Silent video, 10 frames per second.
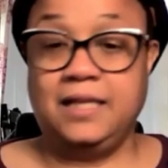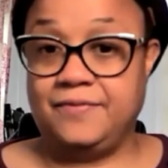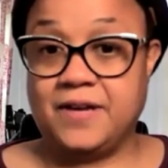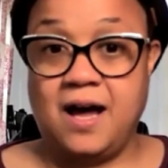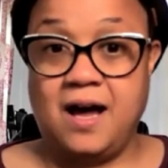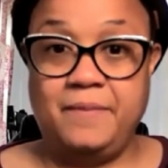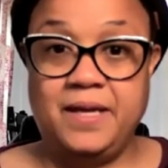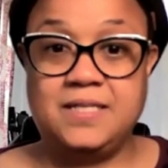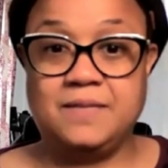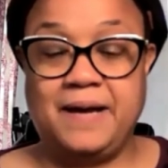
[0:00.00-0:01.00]
leave
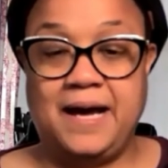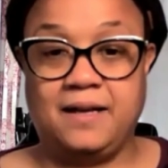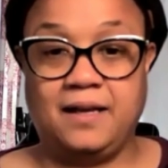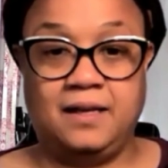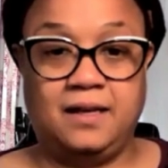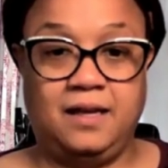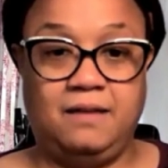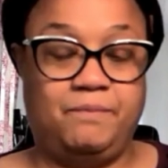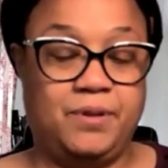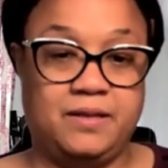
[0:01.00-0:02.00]
comments about
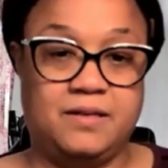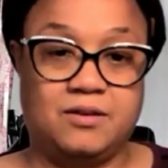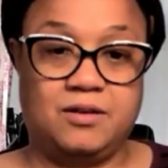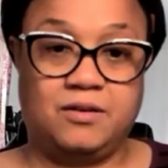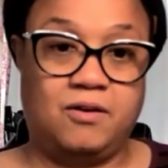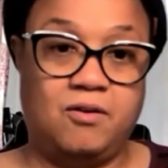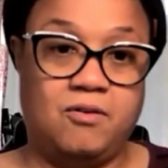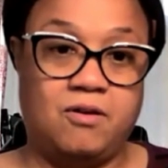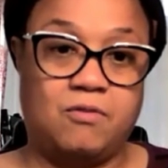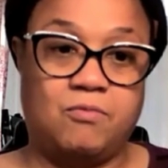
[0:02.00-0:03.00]
any political
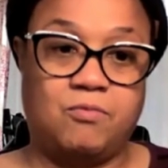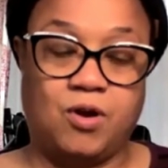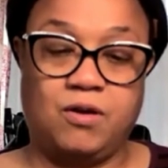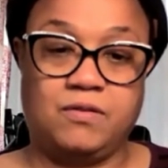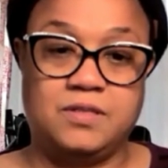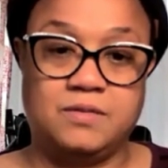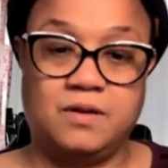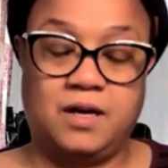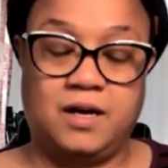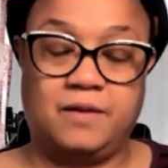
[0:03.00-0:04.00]
or world
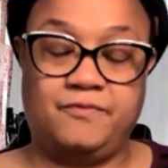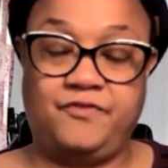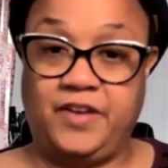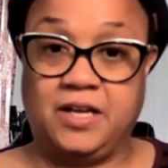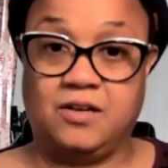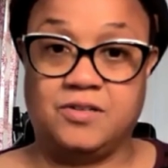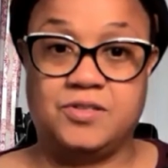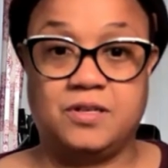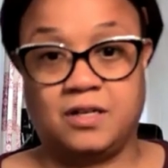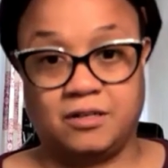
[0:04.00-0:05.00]

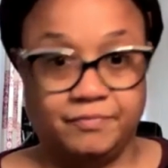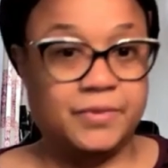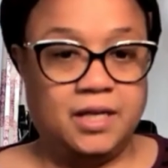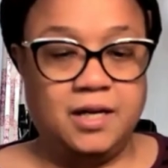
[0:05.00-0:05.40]
figures or,